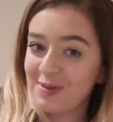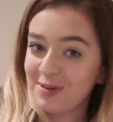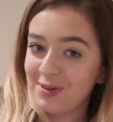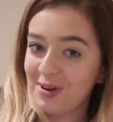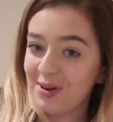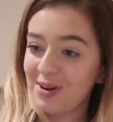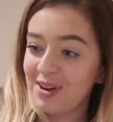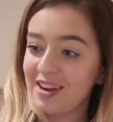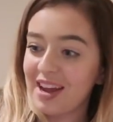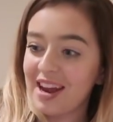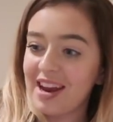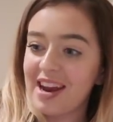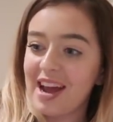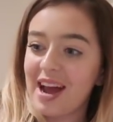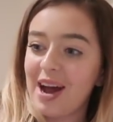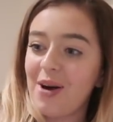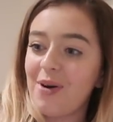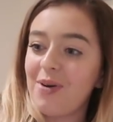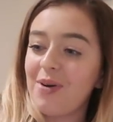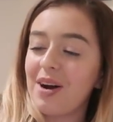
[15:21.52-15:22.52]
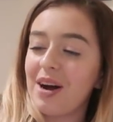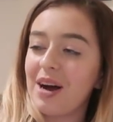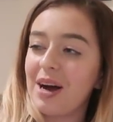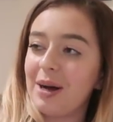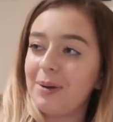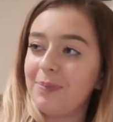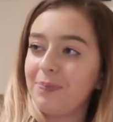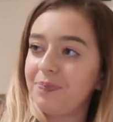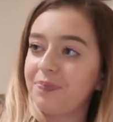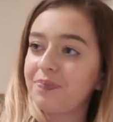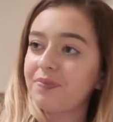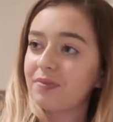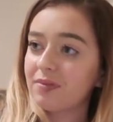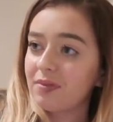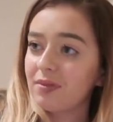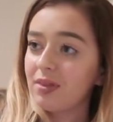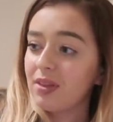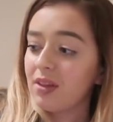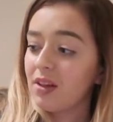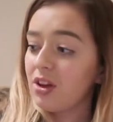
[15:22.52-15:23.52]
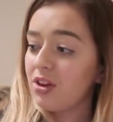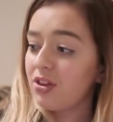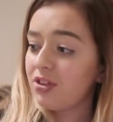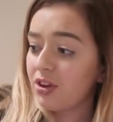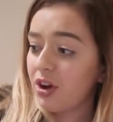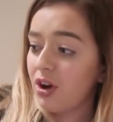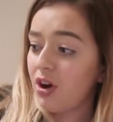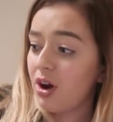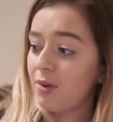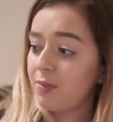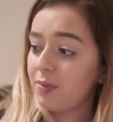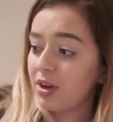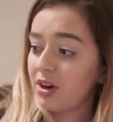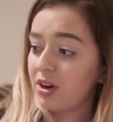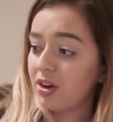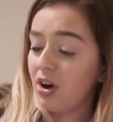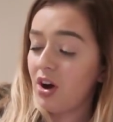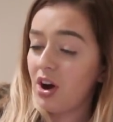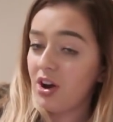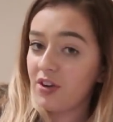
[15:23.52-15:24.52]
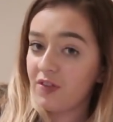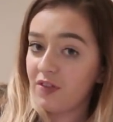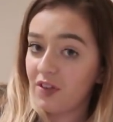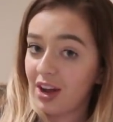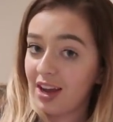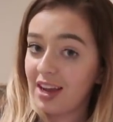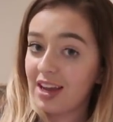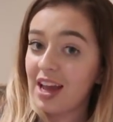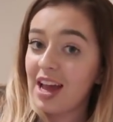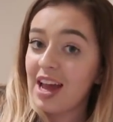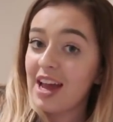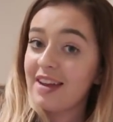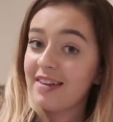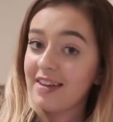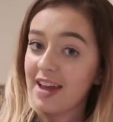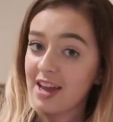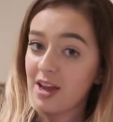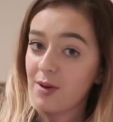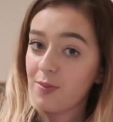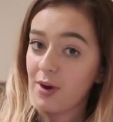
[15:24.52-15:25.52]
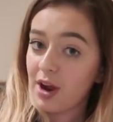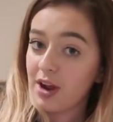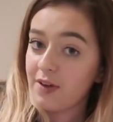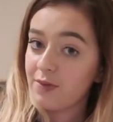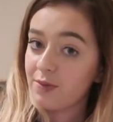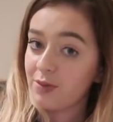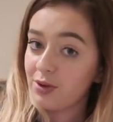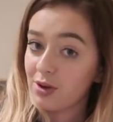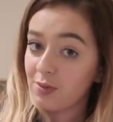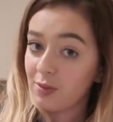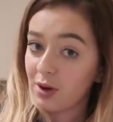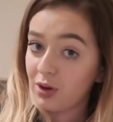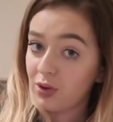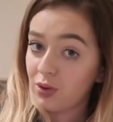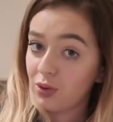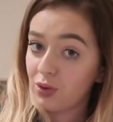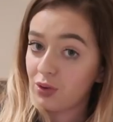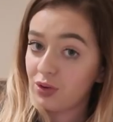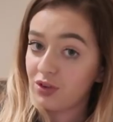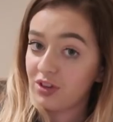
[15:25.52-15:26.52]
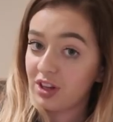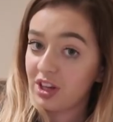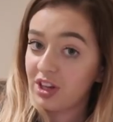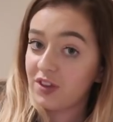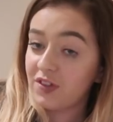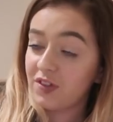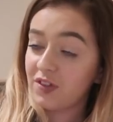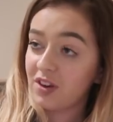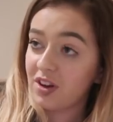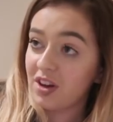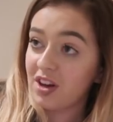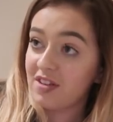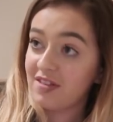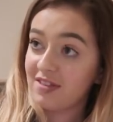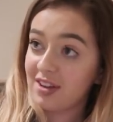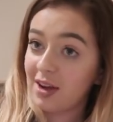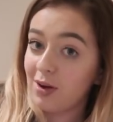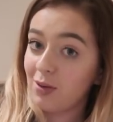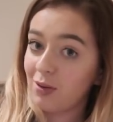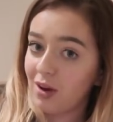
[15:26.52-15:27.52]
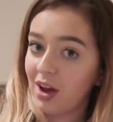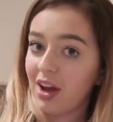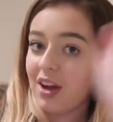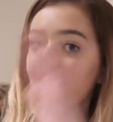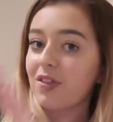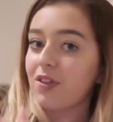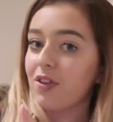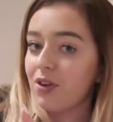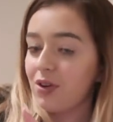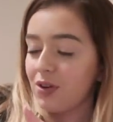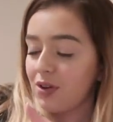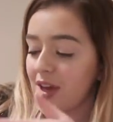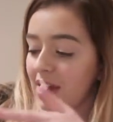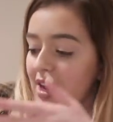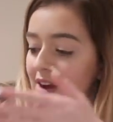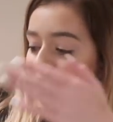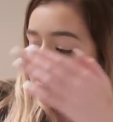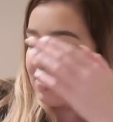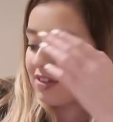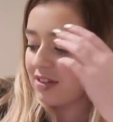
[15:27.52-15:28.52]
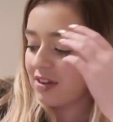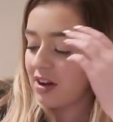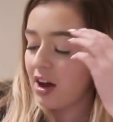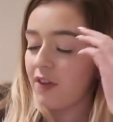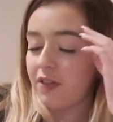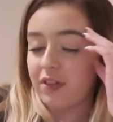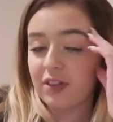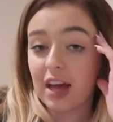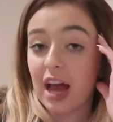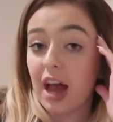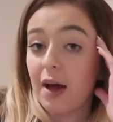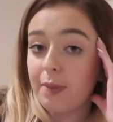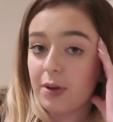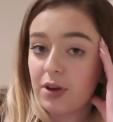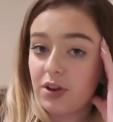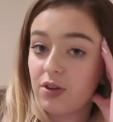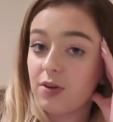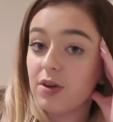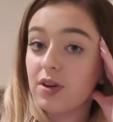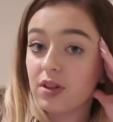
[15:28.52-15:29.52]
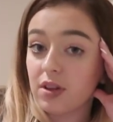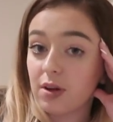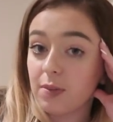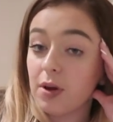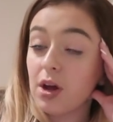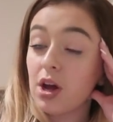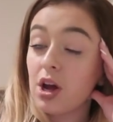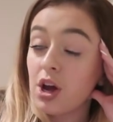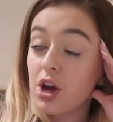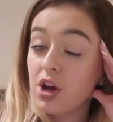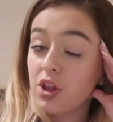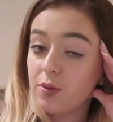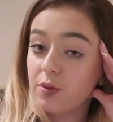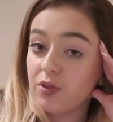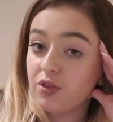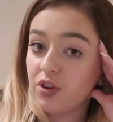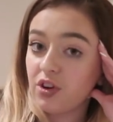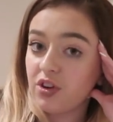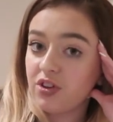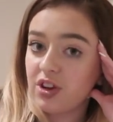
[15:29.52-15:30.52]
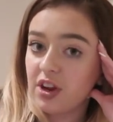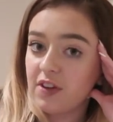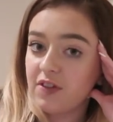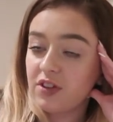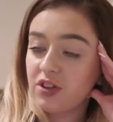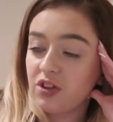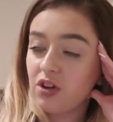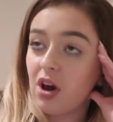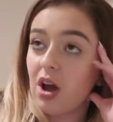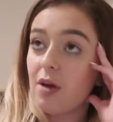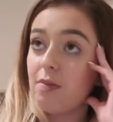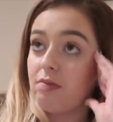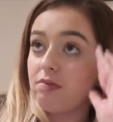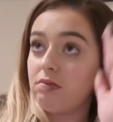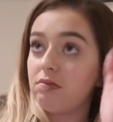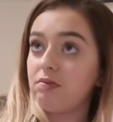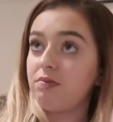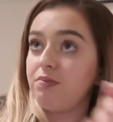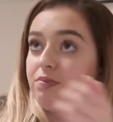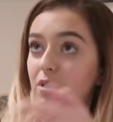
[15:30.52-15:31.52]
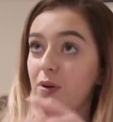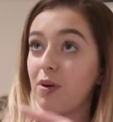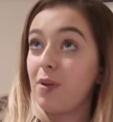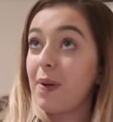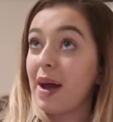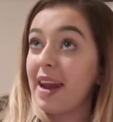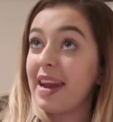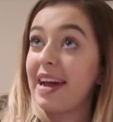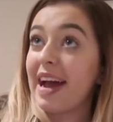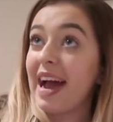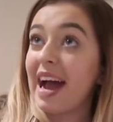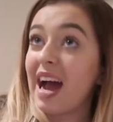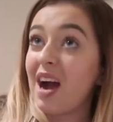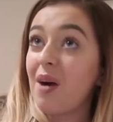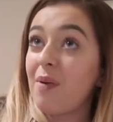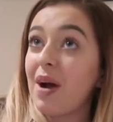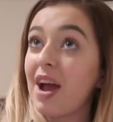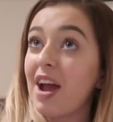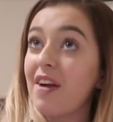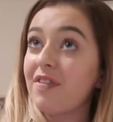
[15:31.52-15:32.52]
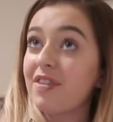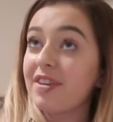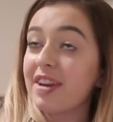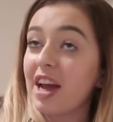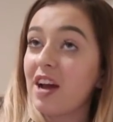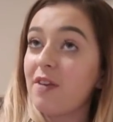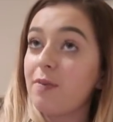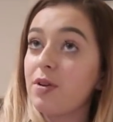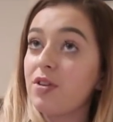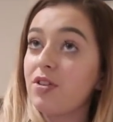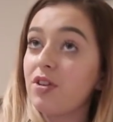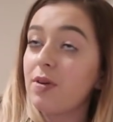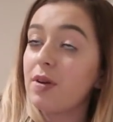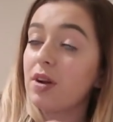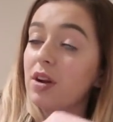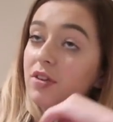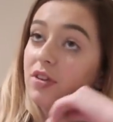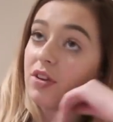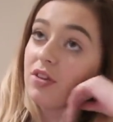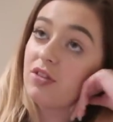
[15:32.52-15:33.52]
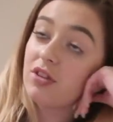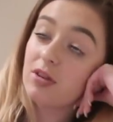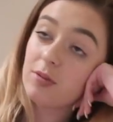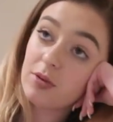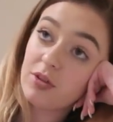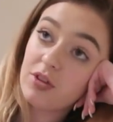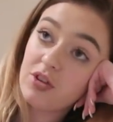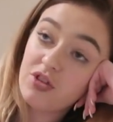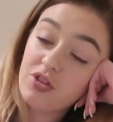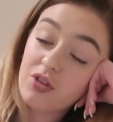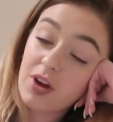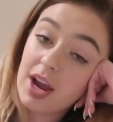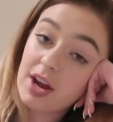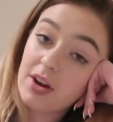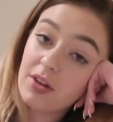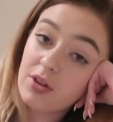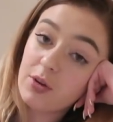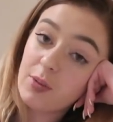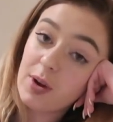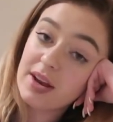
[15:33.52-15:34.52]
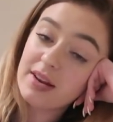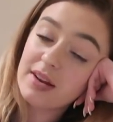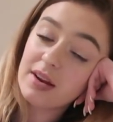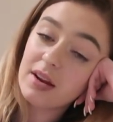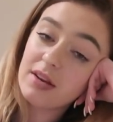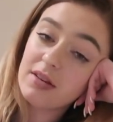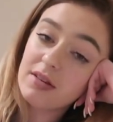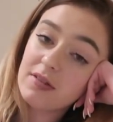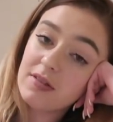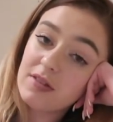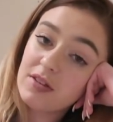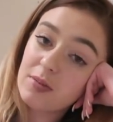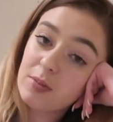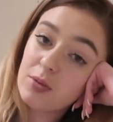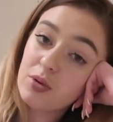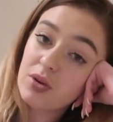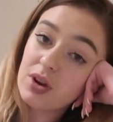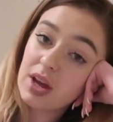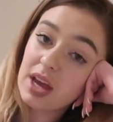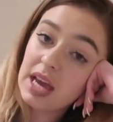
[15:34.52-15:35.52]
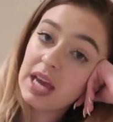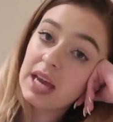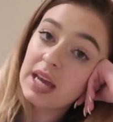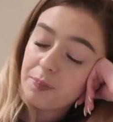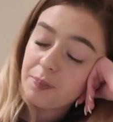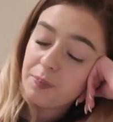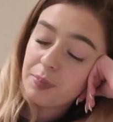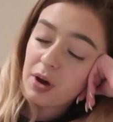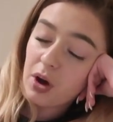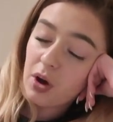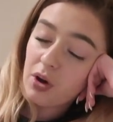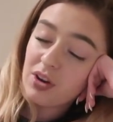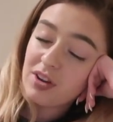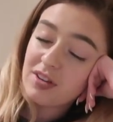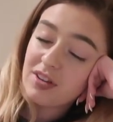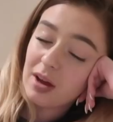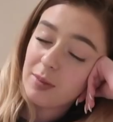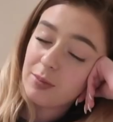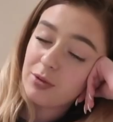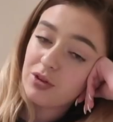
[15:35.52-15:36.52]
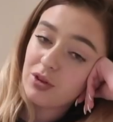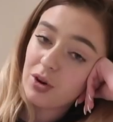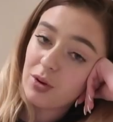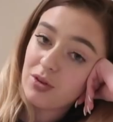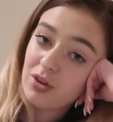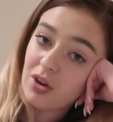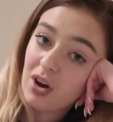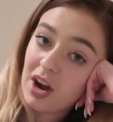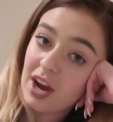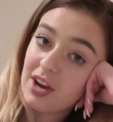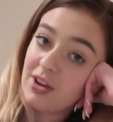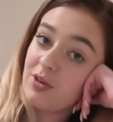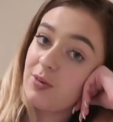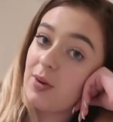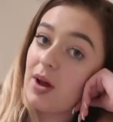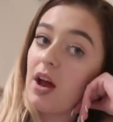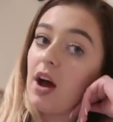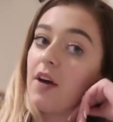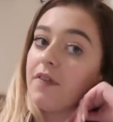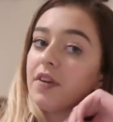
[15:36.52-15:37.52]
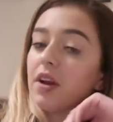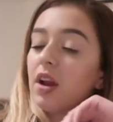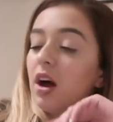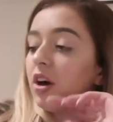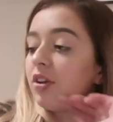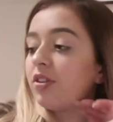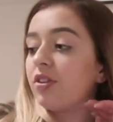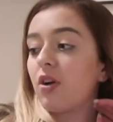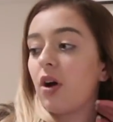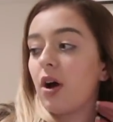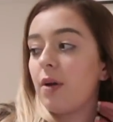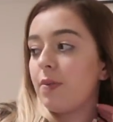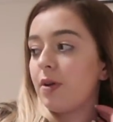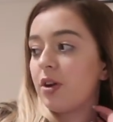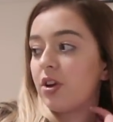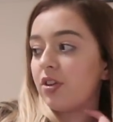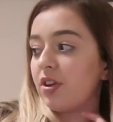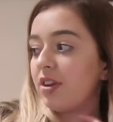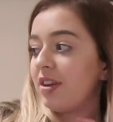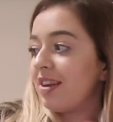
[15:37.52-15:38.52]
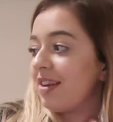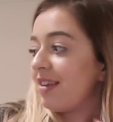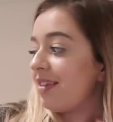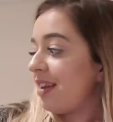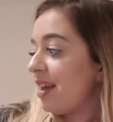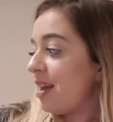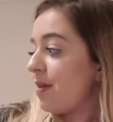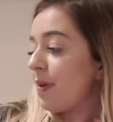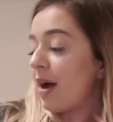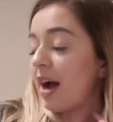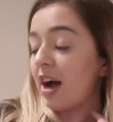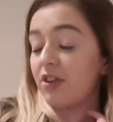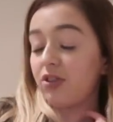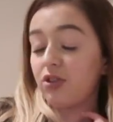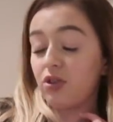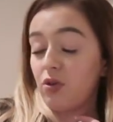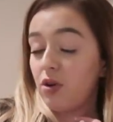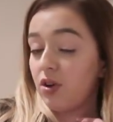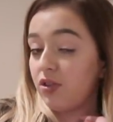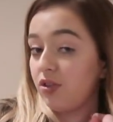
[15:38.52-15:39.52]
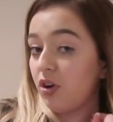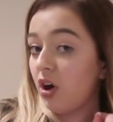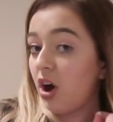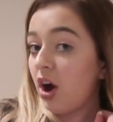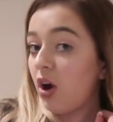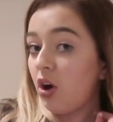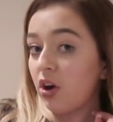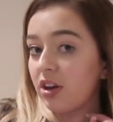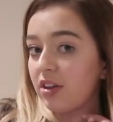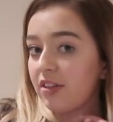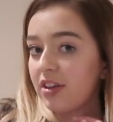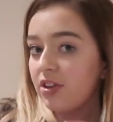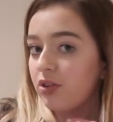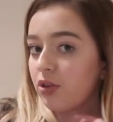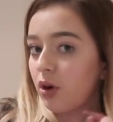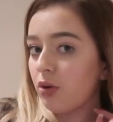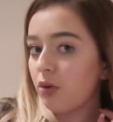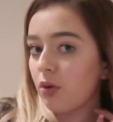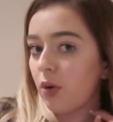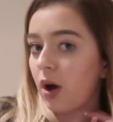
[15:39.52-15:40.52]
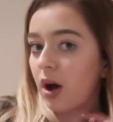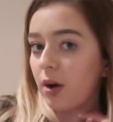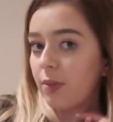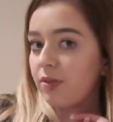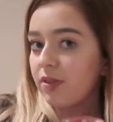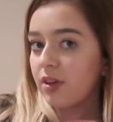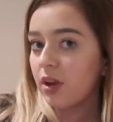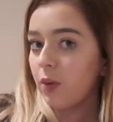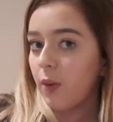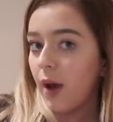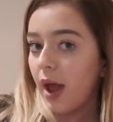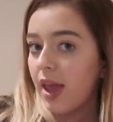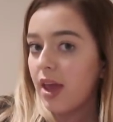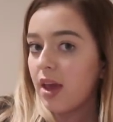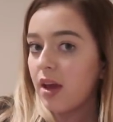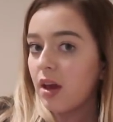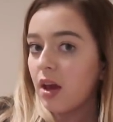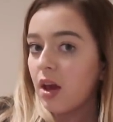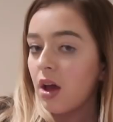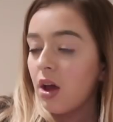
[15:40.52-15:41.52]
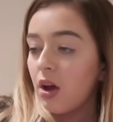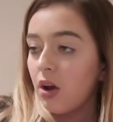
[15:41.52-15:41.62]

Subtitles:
holiday now. So I'm going to kind of like take a break from doing my courses for until like the new year and stuff, because I have been doing them the majority of the time, probably about an hour every day I've been doing. I've done some on the train on the way to London this morning. But honestly, I'm so tired as well after last night because I didn't sleep at all. I honestly don't know how I'm still awake.